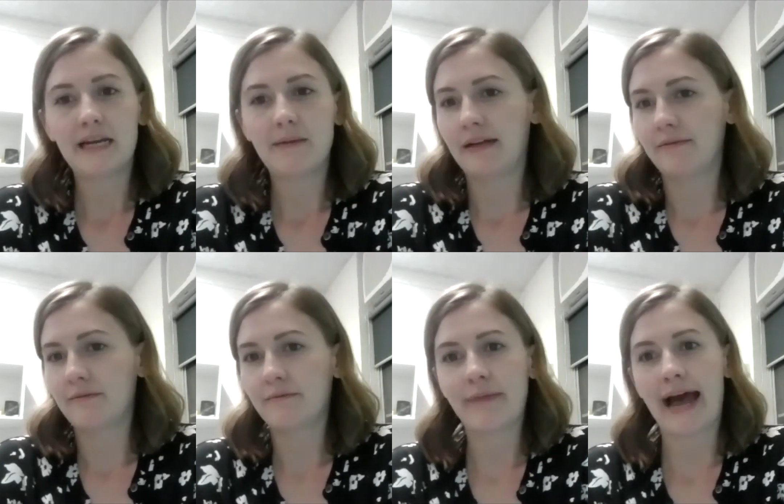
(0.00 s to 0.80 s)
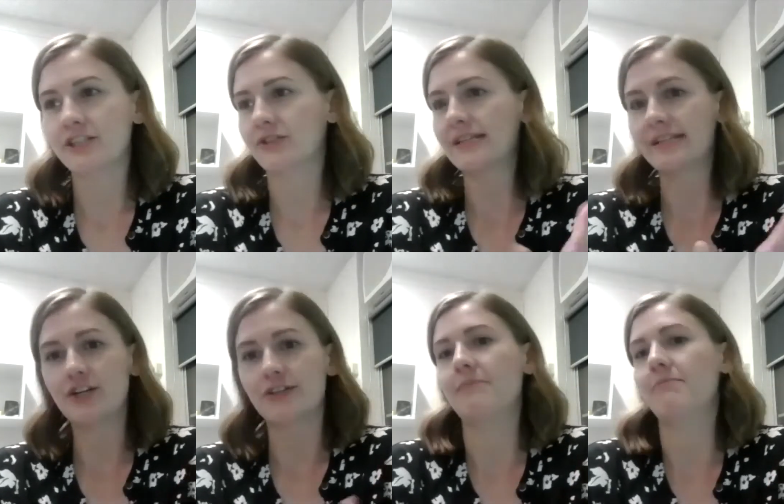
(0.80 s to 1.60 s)
I mean,
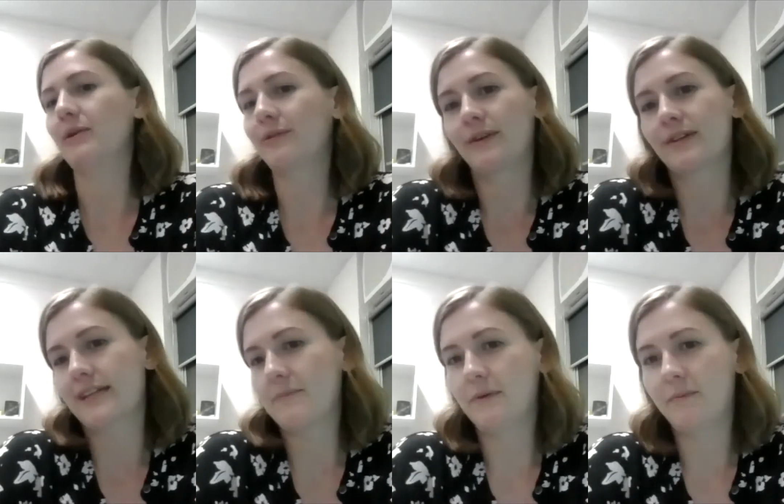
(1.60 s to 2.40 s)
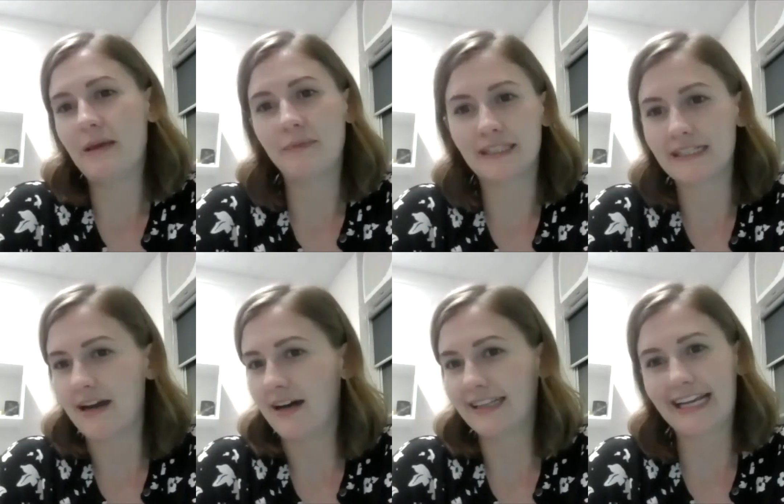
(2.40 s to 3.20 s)
pasteurization in milk, for example, people did
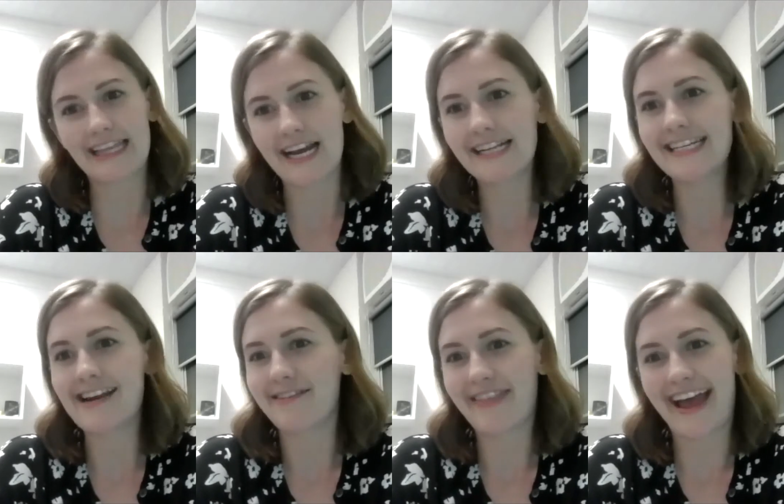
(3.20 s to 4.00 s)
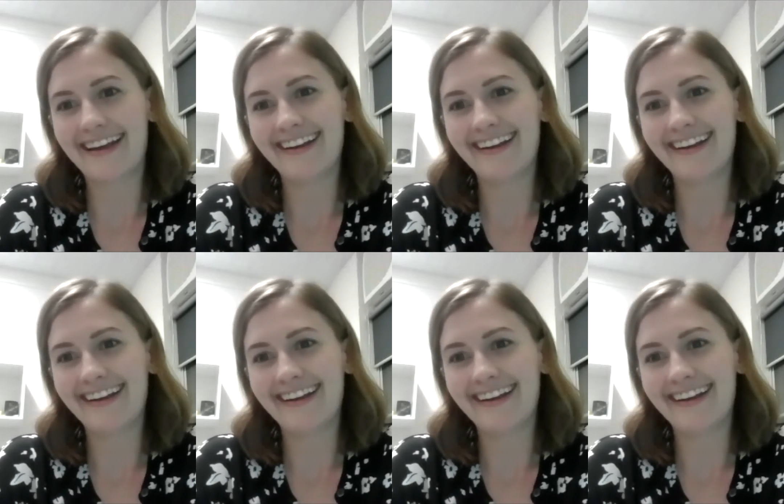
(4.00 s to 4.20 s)
not like the idea of that.